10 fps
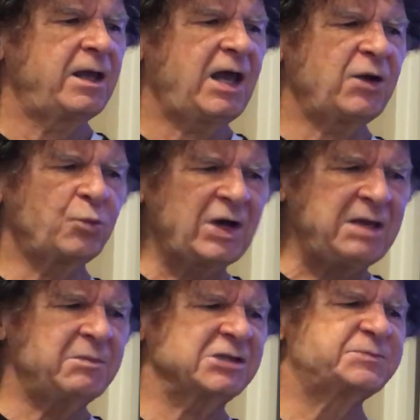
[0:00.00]
And we
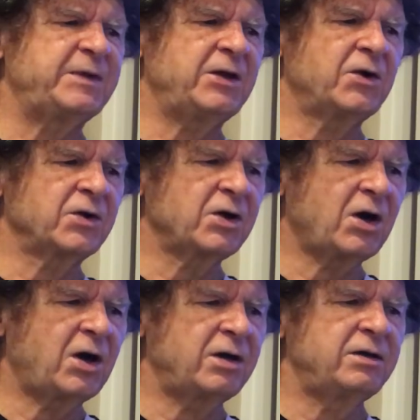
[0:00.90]
must be on
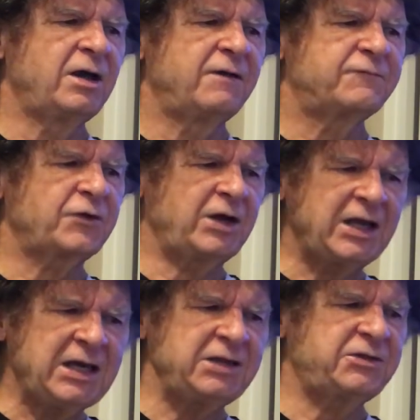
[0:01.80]
guard for
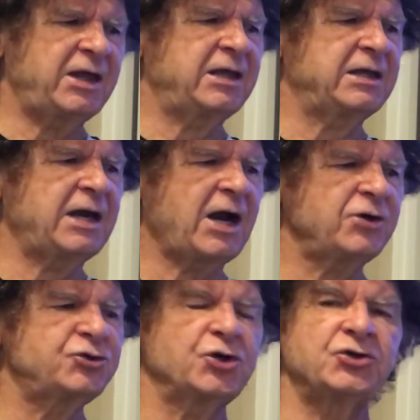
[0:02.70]
anything in our
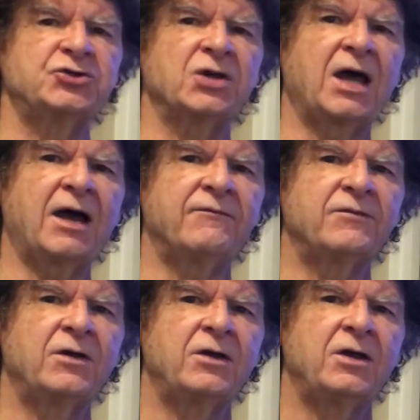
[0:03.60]
church life
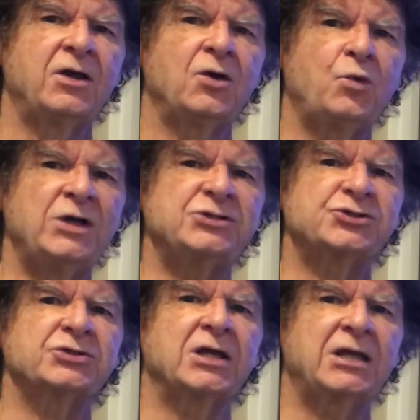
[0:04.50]

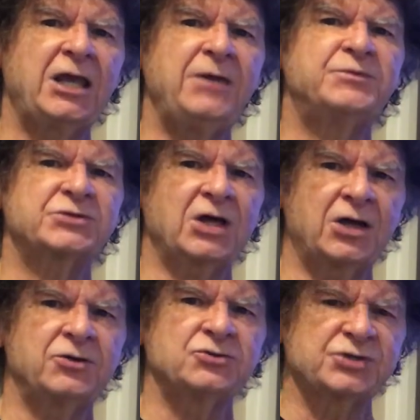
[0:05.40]
which keeps
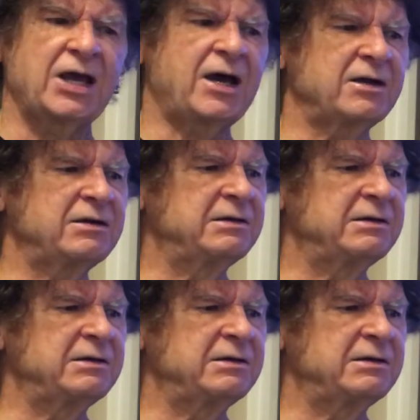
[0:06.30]
others out.